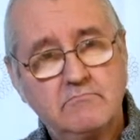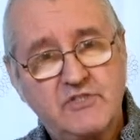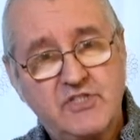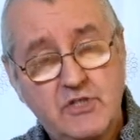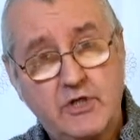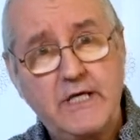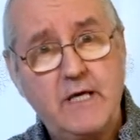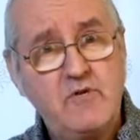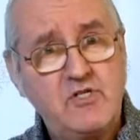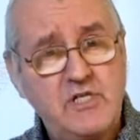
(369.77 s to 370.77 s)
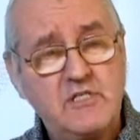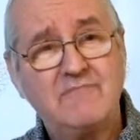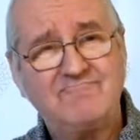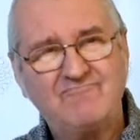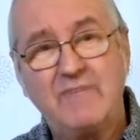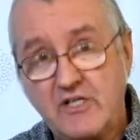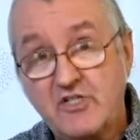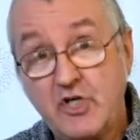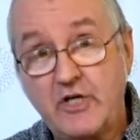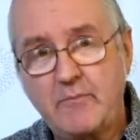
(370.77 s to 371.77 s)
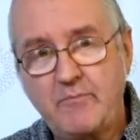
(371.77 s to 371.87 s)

stunning images? Stunning,